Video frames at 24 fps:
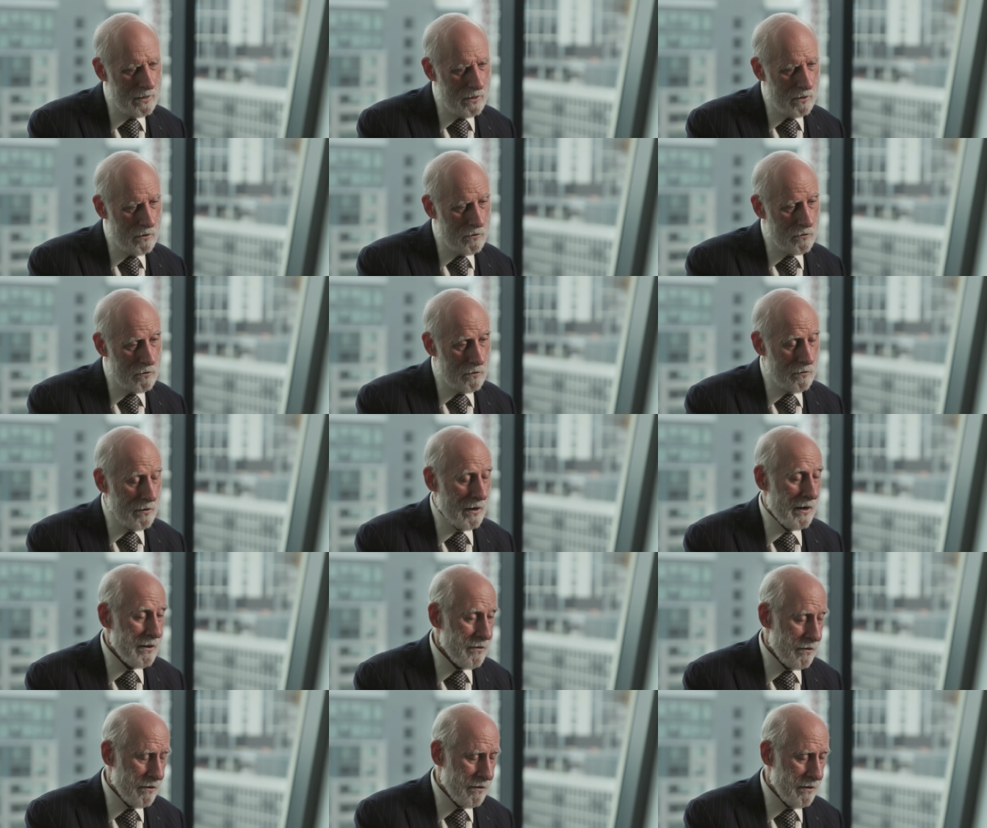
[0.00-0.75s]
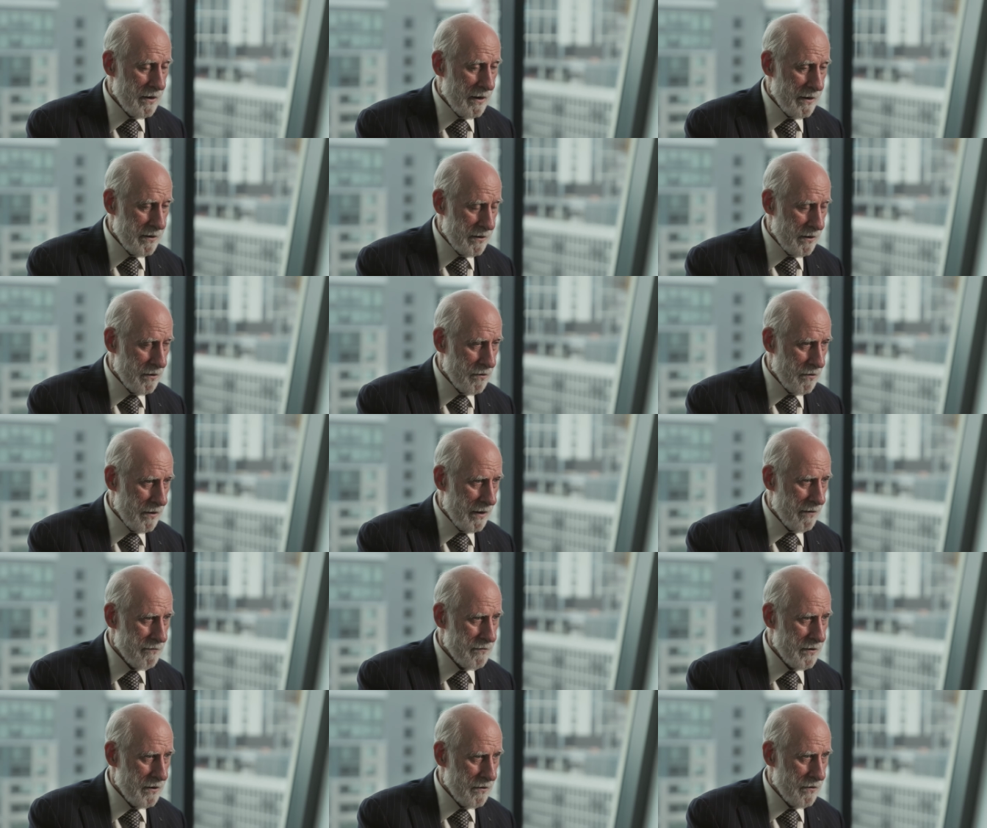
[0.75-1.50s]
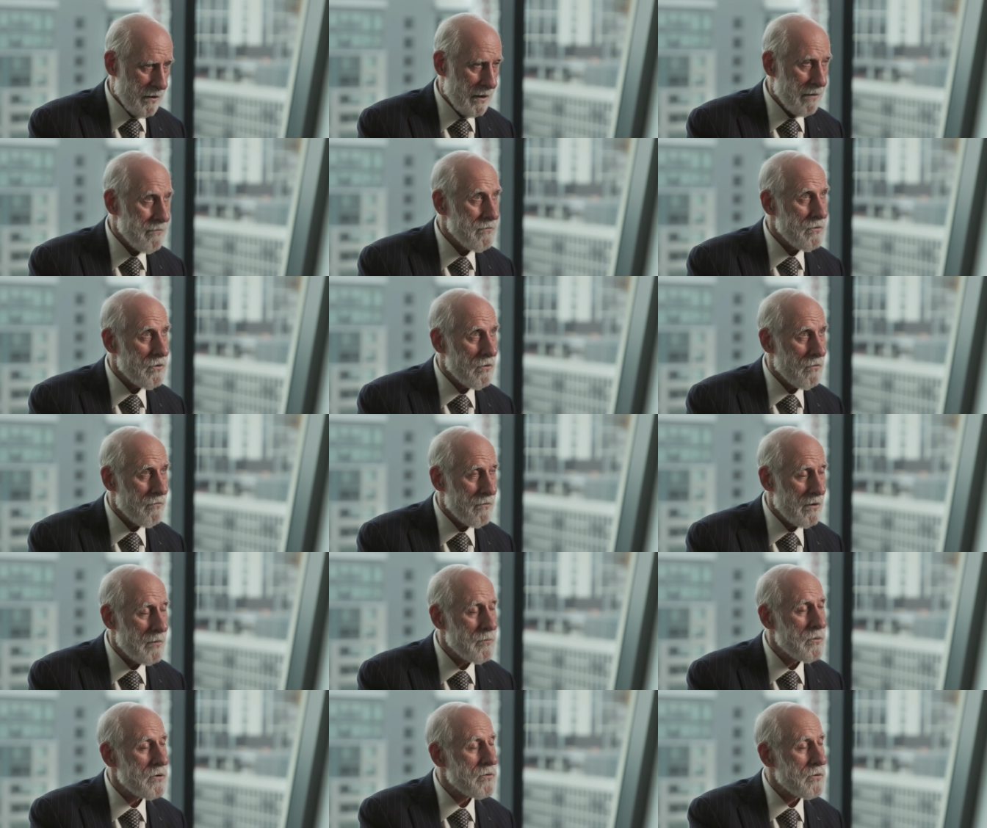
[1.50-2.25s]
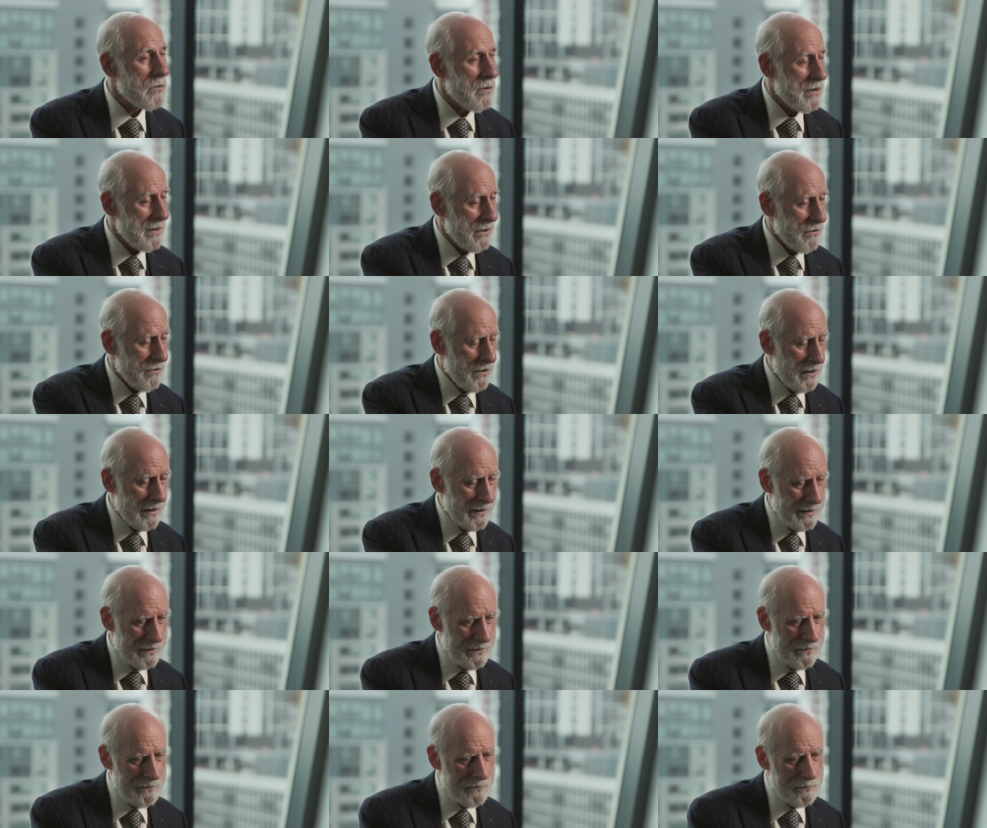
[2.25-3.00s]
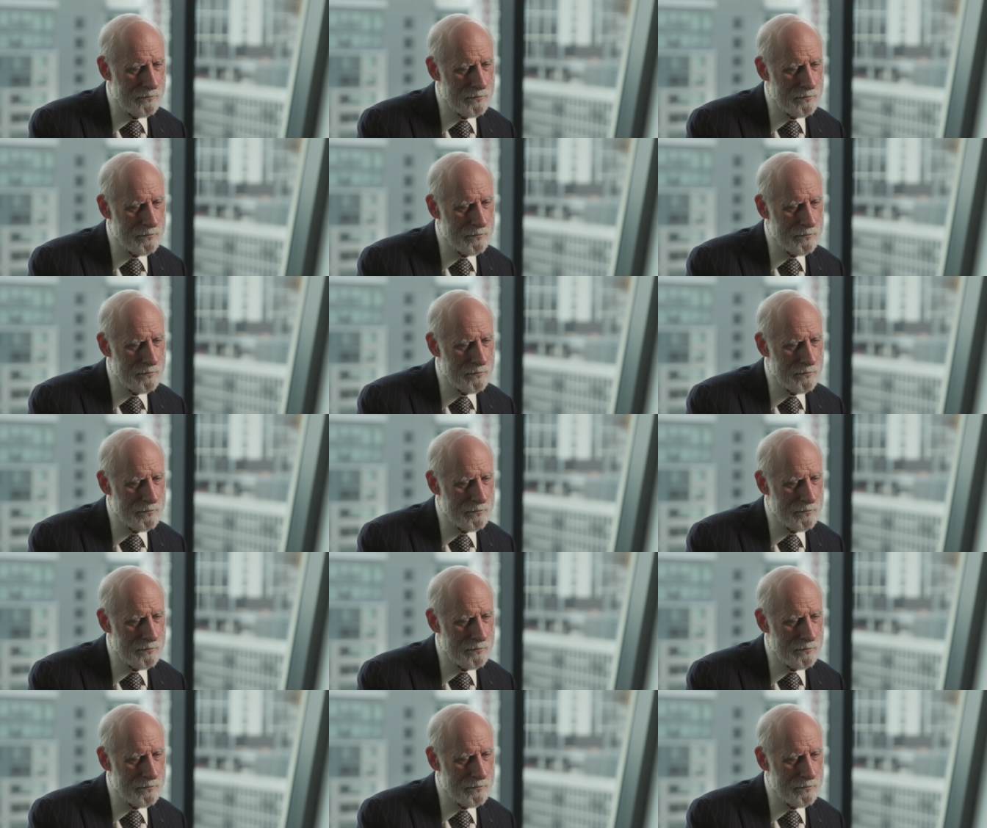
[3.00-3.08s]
So that's 1977, November 22nd.